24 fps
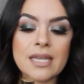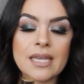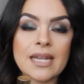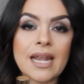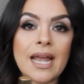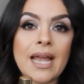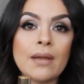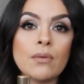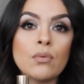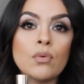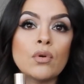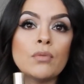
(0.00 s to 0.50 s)
and
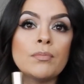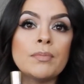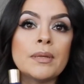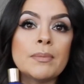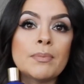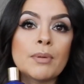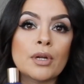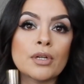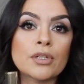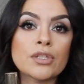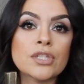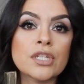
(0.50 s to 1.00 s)
I will
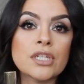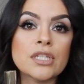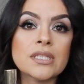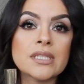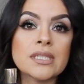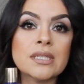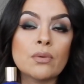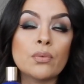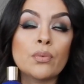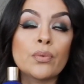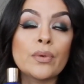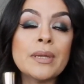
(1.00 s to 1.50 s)
be
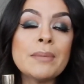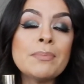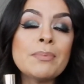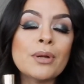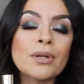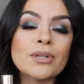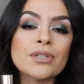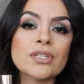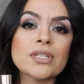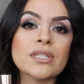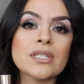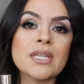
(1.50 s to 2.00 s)

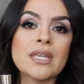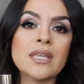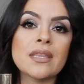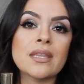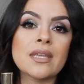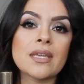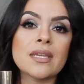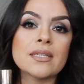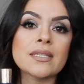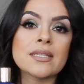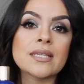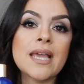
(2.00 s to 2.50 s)
repurchasing
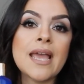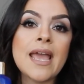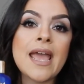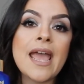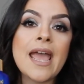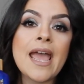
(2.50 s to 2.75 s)
this